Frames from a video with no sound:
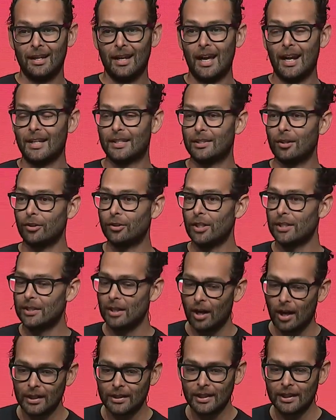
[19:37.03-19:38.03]
And it's not just
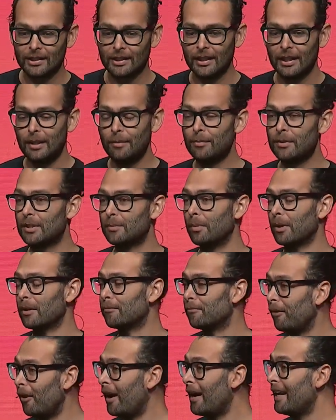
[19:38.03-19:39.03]
IT teams, but
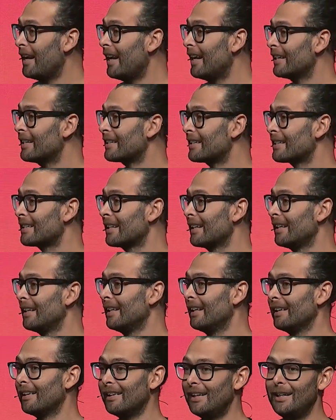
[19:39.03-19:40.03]
finance,
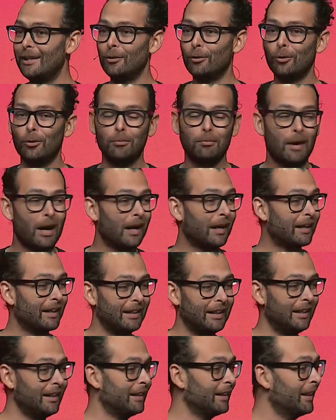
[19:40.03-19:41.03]
legal,
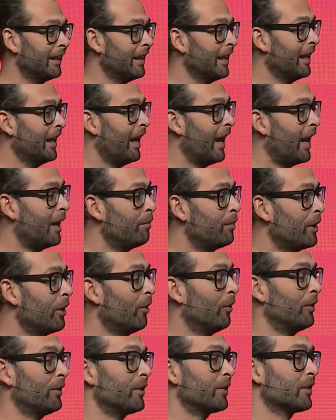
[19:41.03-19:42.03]
marketing, and
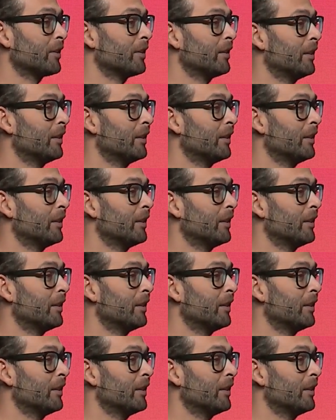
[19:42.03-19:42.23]
beyond.